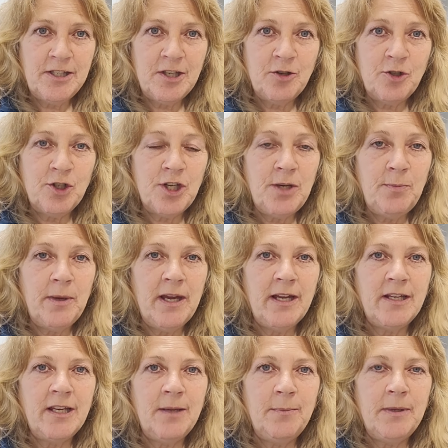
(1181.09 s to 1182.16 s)
so she
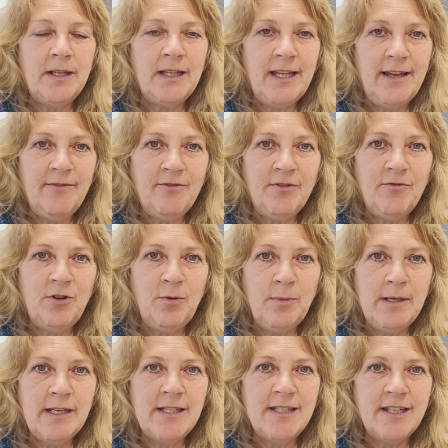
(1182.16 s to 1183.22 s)
packed up and left a few
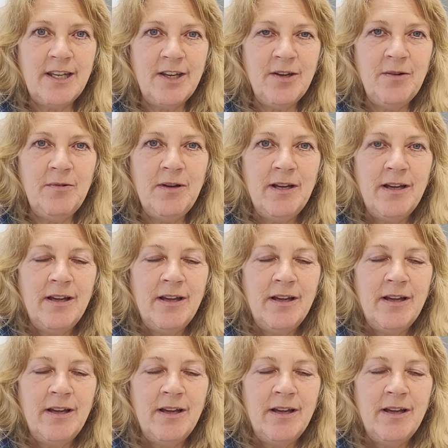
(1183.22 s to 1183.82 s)
minutes ago.